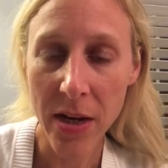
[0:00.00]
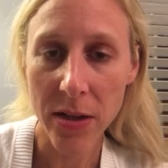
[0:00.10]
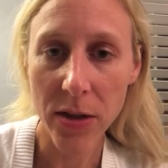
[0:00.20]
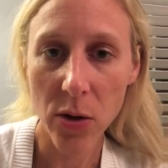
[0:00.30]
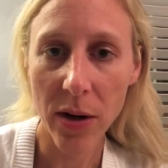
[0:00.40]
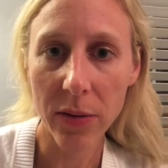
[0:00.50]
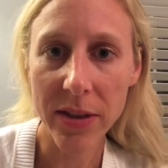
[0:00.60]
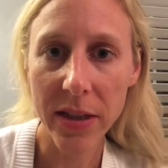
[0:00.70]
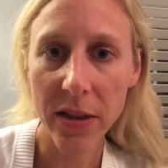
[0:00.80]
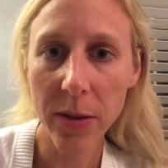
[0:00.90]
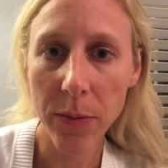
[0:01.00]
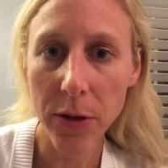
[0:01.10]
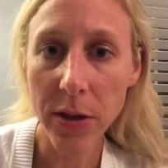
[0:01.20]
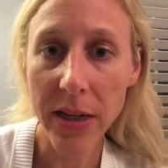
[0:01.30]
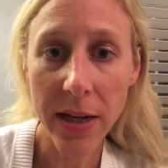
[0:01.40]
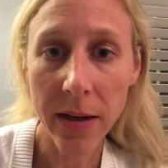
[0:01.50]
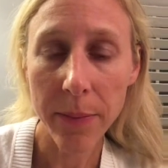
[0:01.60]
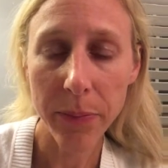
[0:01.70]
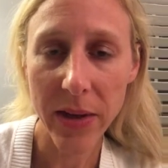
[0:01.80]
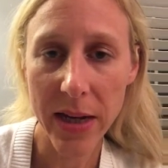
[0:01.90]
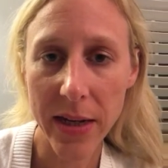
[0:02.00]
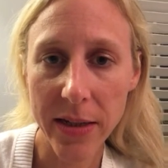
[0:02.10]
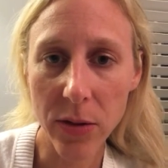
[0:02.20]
So I would say the community is